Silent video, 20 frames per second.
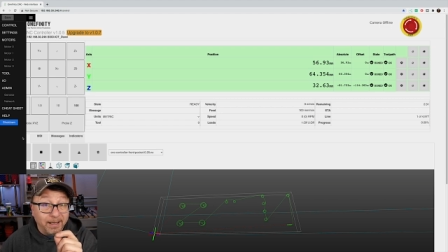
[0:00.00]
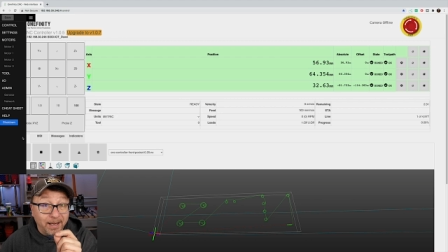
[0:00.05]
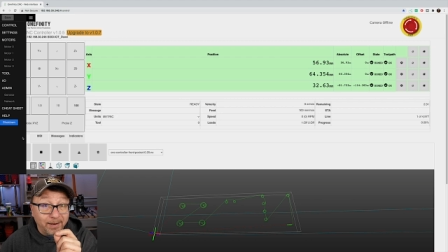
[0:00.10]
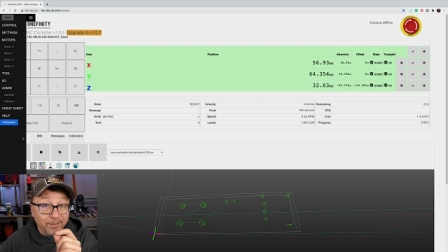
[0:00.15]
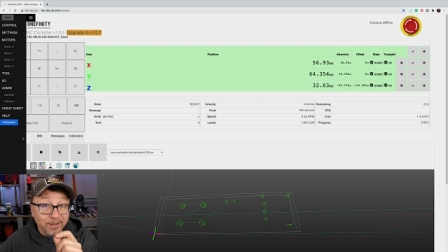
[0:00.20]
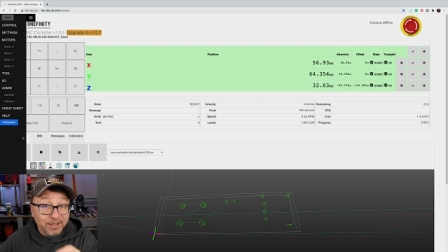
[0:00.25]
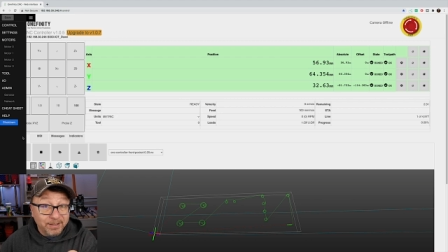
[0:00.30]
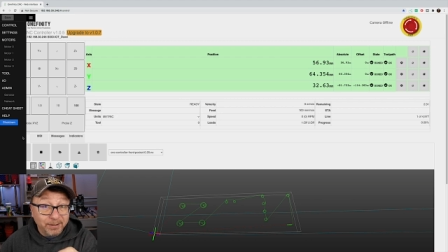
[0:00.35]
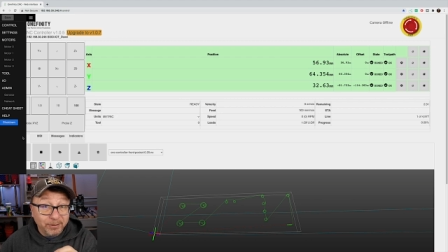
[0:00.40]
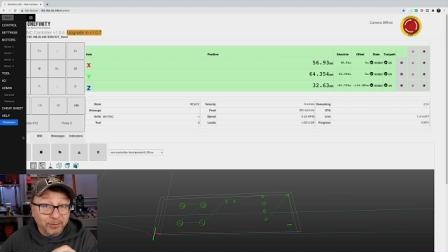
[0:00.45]
every
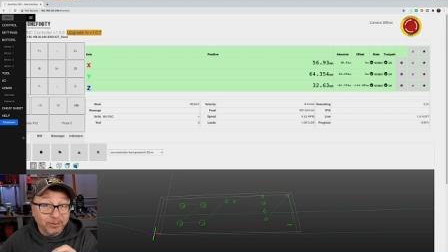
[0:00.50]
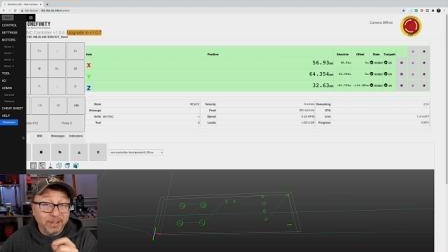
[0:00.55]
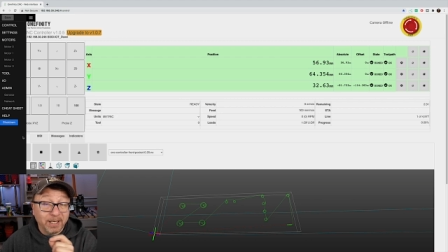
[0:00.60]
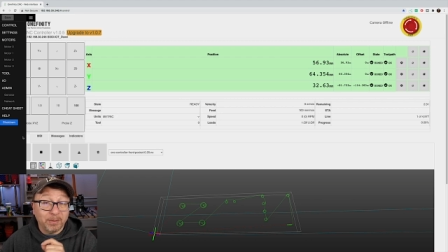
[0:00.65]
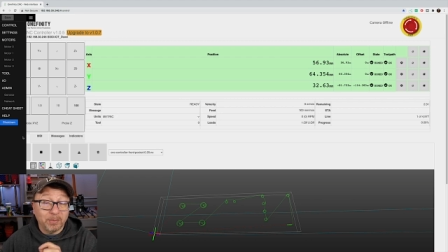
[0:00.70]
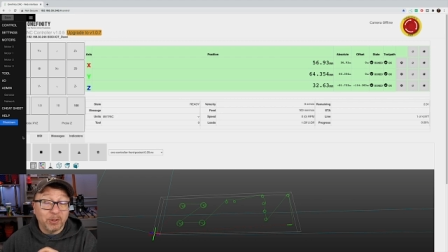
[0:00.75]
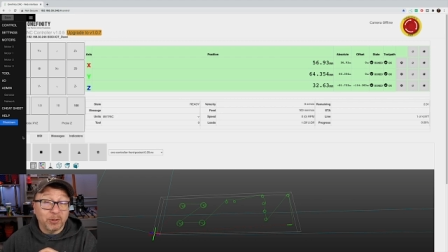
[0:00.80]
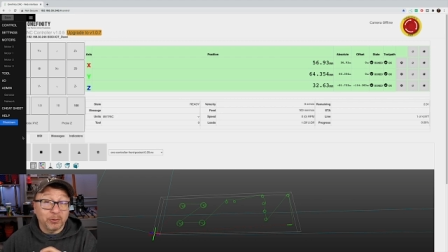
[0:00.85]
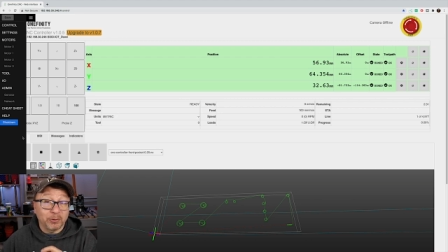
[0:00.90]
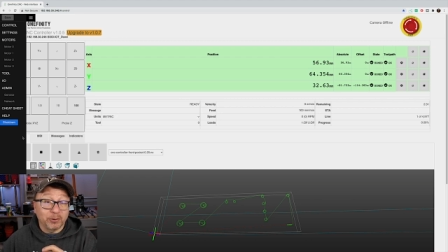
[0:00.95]
single time
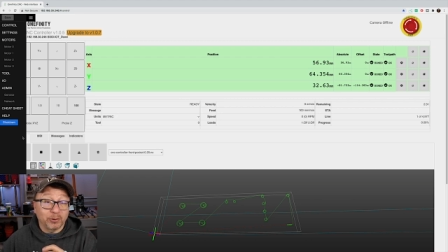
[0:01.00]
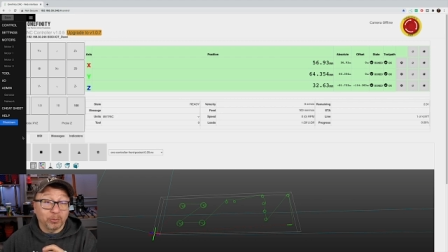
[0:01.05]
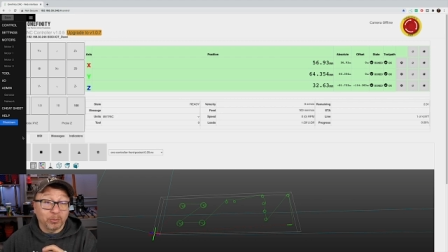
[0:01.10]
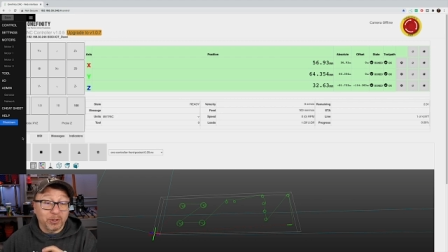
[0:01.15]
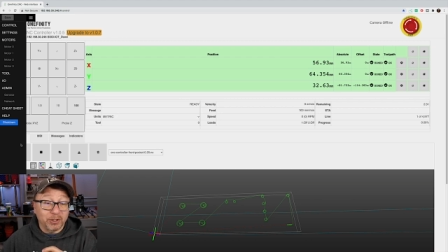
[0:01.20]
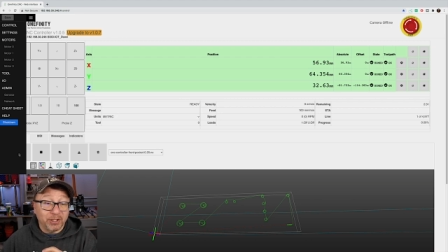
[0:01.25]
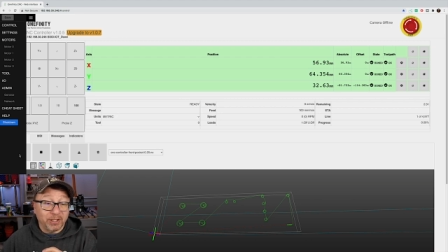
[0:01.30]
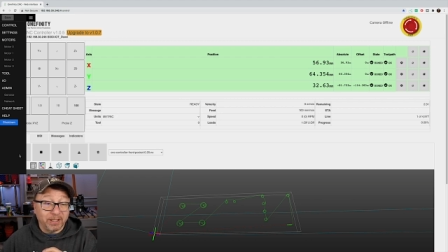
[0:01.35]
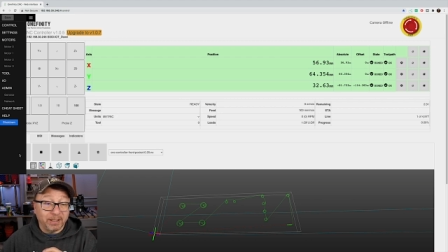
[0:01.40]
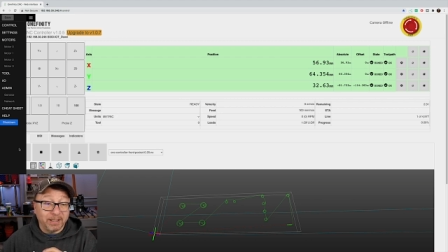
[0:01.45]
you use your
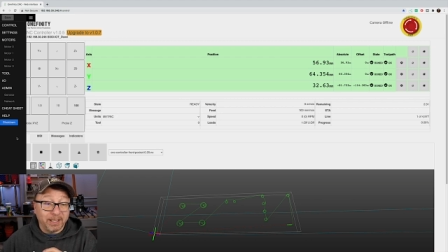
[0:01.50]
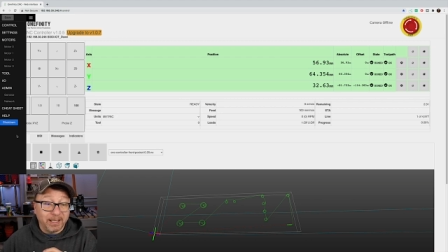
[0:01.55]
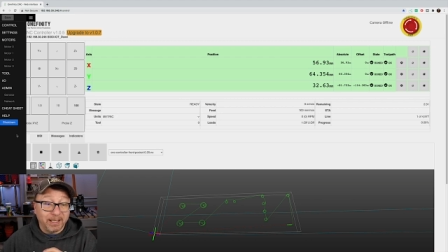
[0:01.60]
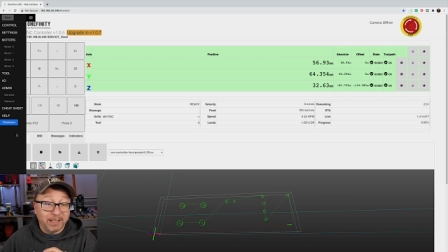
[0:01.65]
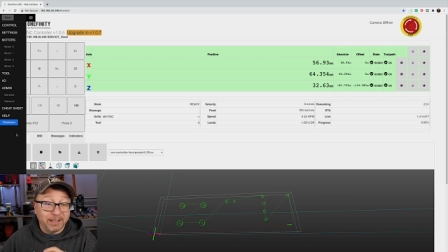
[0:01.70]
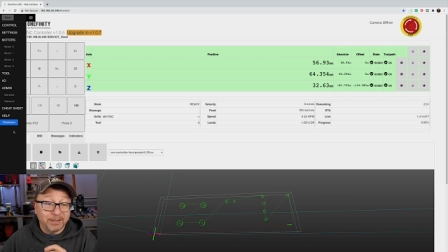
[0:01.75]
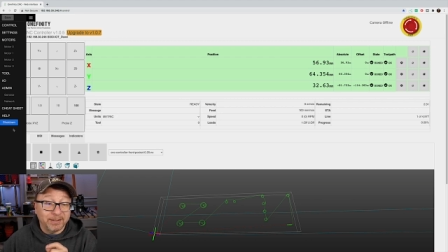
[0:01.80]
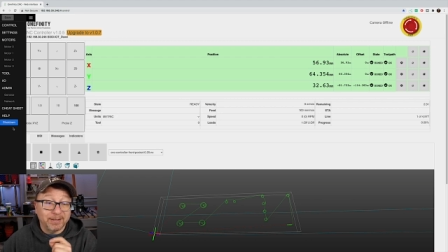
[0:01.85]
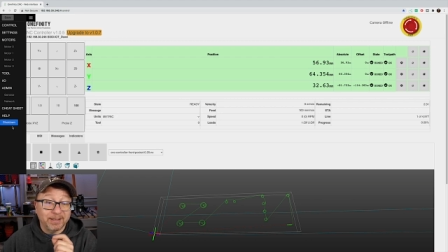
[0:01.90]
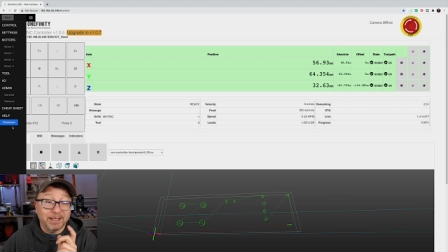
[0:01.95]
machine
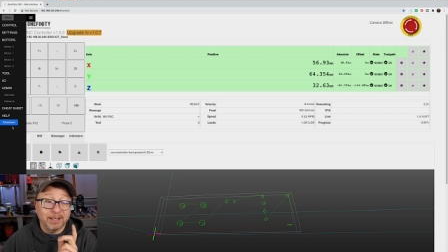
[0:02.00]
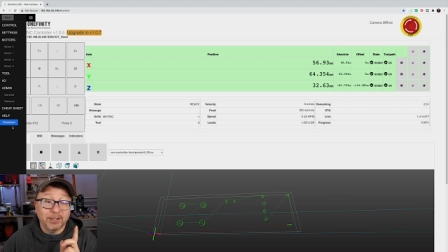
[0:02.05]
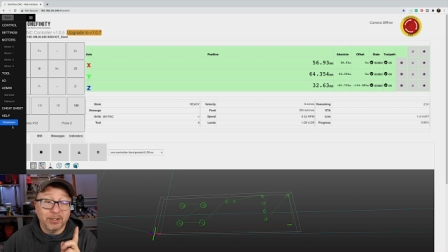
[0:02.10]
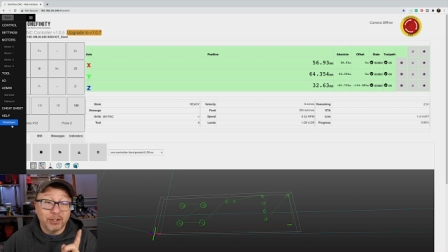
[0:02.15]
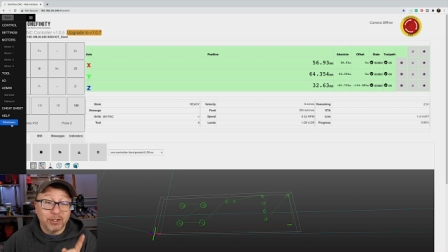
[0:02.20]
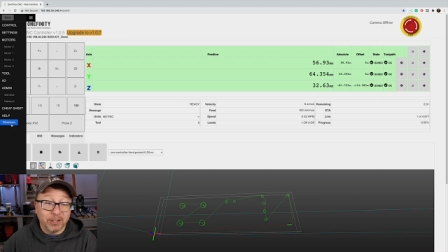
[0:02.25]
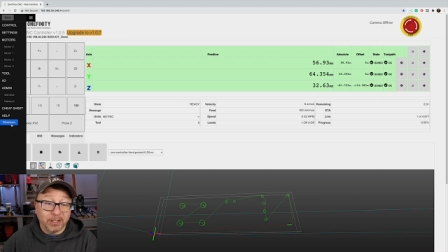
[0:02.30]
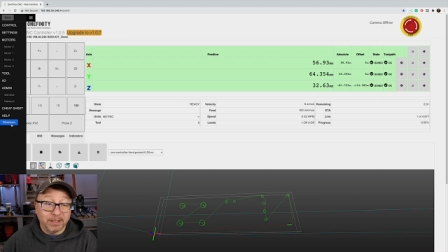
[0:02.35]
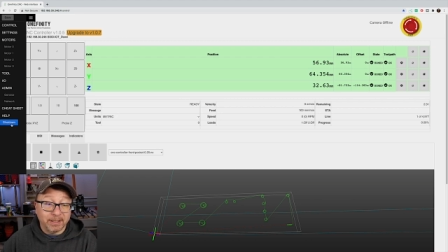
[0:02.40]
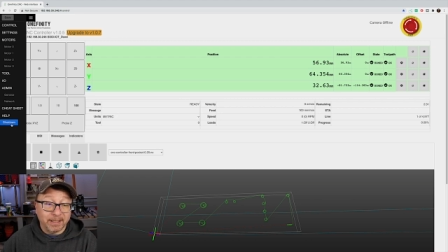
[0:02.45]
is the
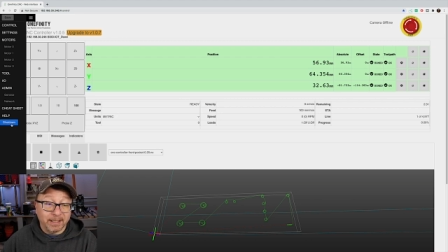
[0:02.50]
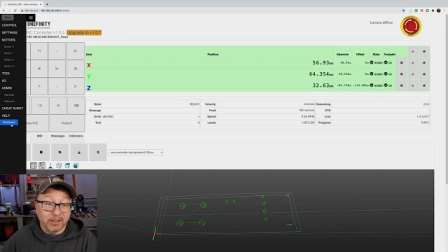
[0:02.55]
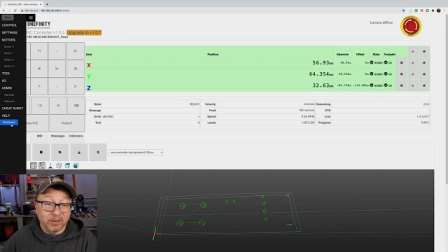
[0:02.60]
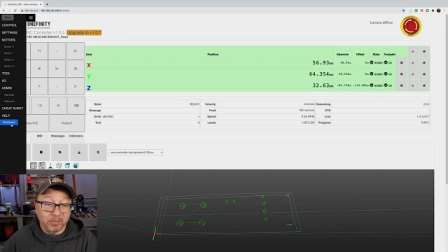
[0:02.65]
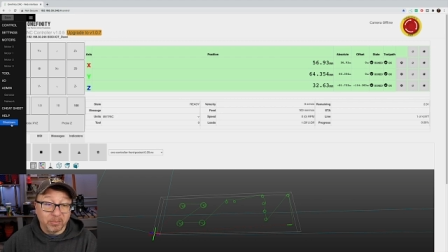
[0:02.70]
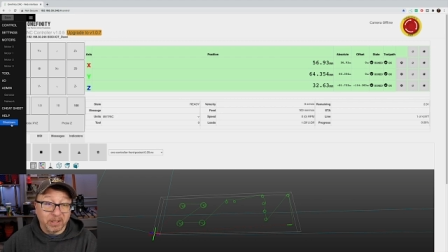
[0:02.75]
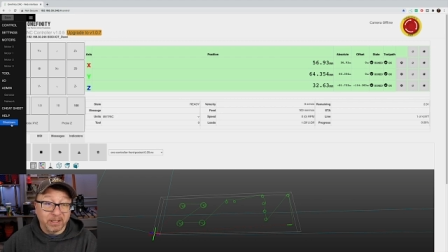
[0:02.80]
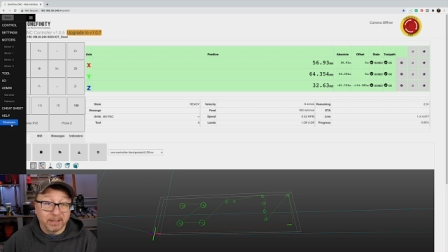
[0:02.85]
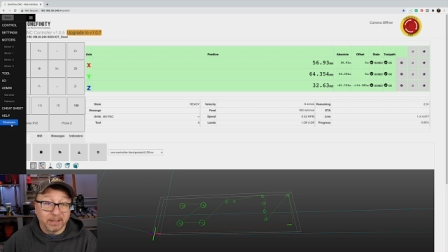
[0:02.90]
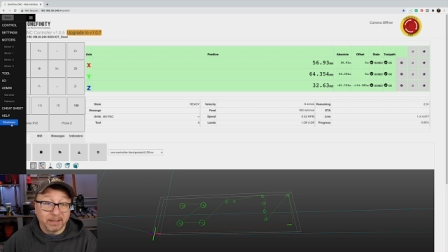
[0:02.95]
shutdown
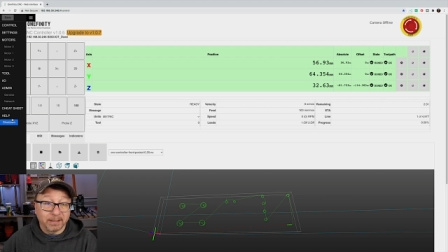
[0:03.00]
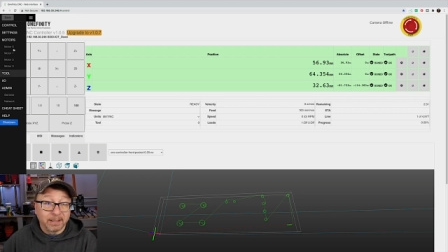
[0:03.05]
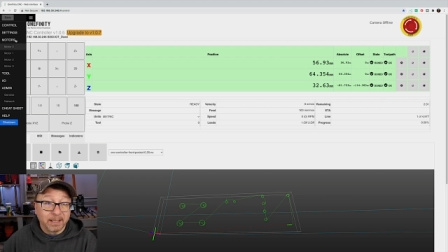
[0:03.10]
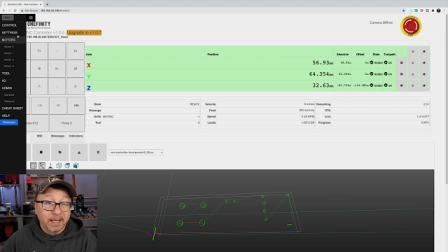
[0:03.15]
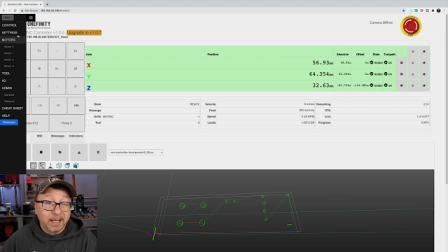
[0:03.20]
button.